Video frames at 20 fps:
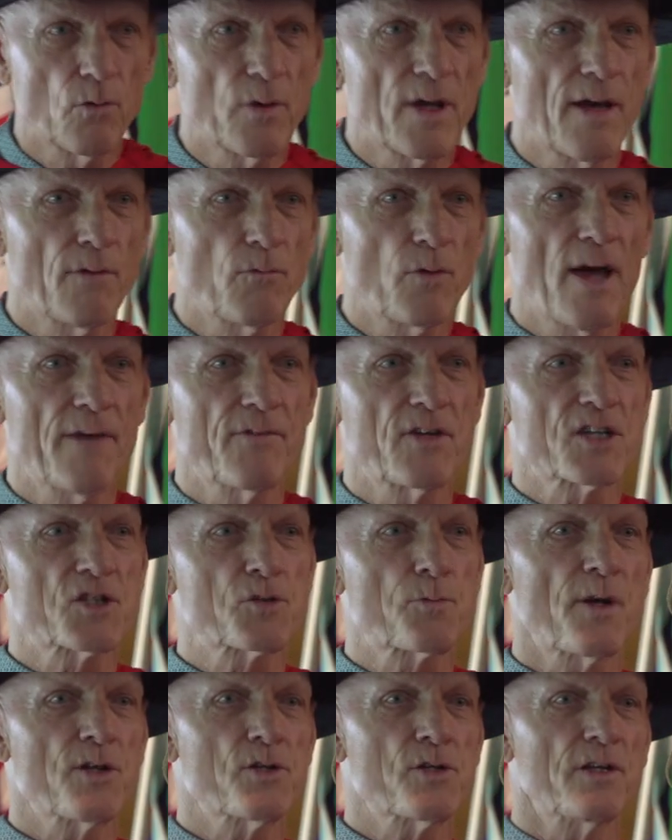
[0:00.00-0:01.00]
we, ha we have an
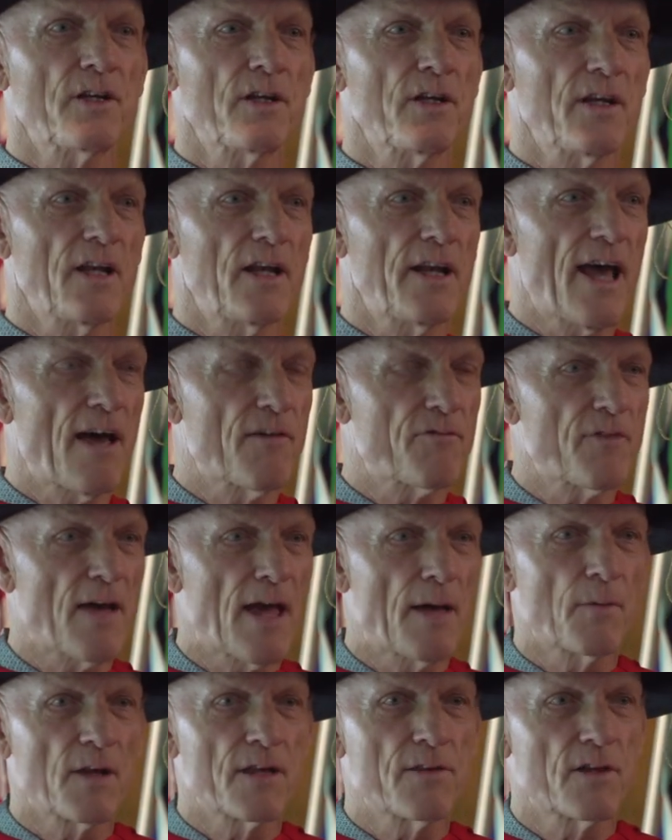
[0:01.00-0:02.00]
expression in, in, our
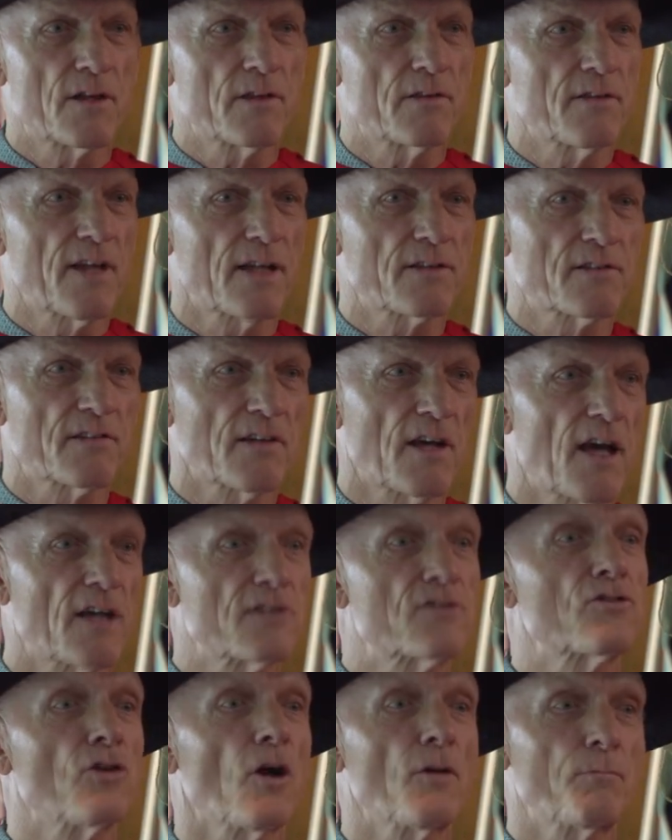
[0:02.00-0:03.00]
family that that's a, a
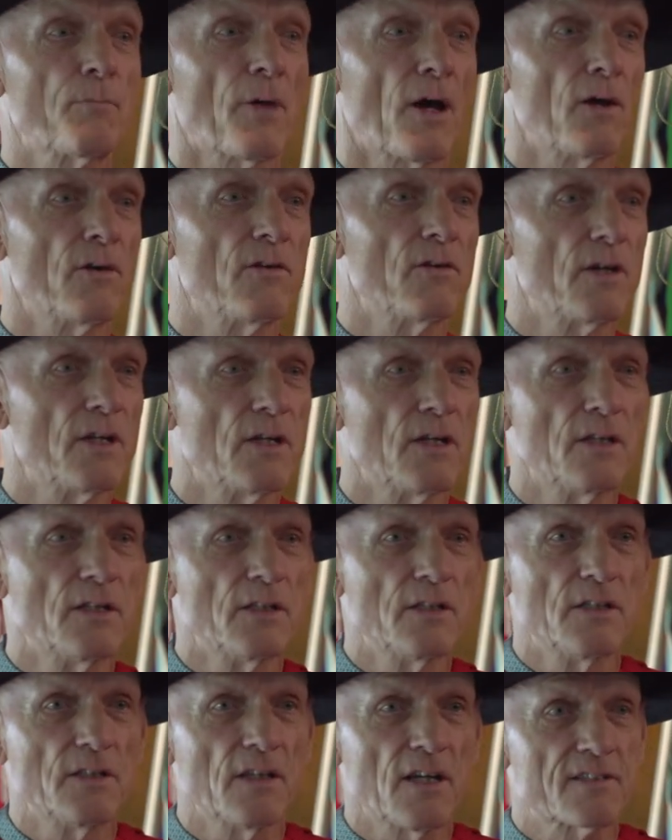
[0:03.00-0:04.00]
sotbo,
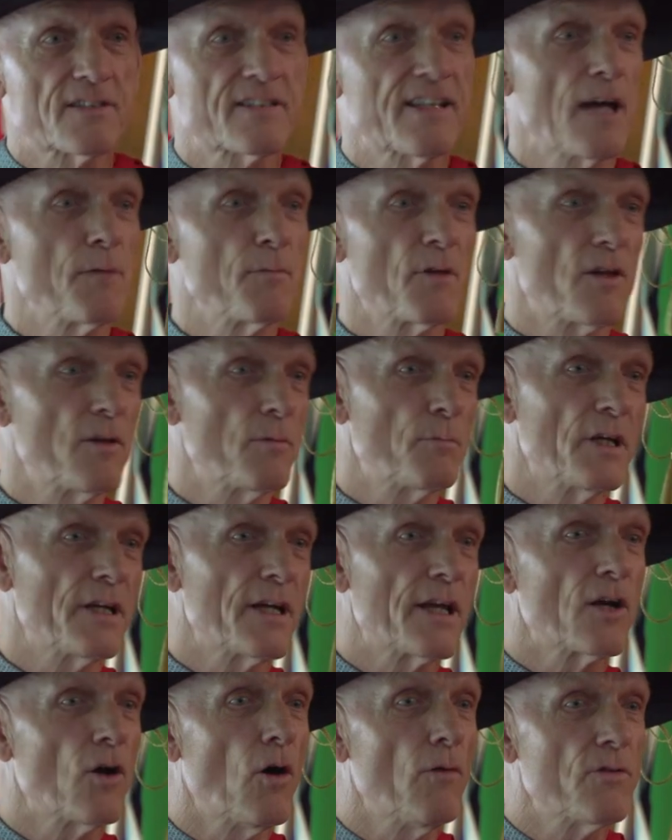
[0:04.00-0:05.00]
a statement of the
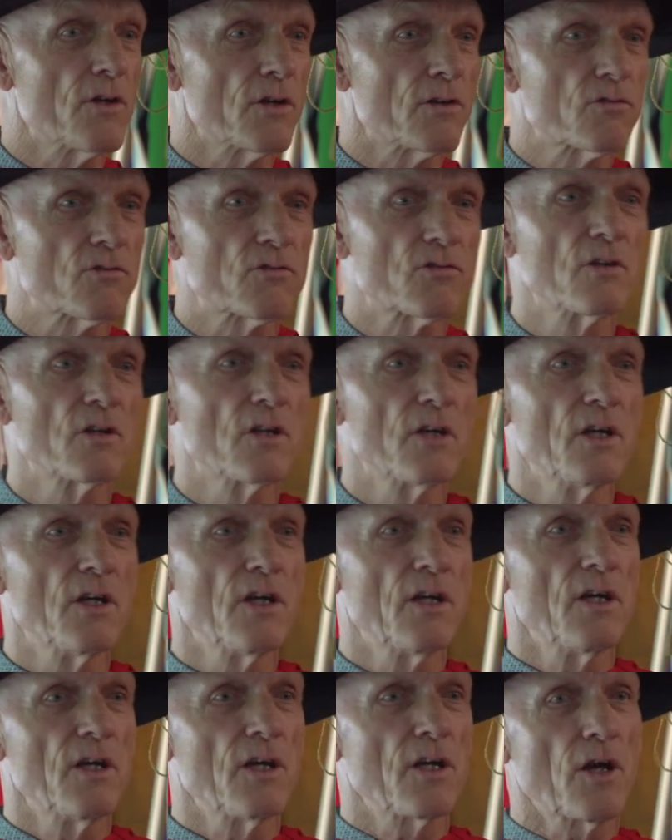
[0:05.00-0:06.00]
bleeding obvious.
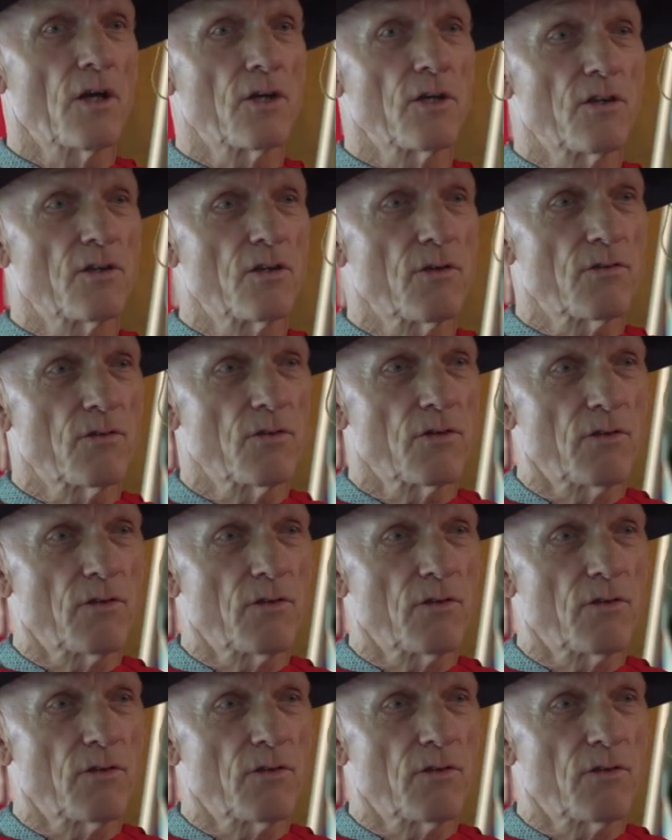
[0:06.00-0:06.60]
You know, you,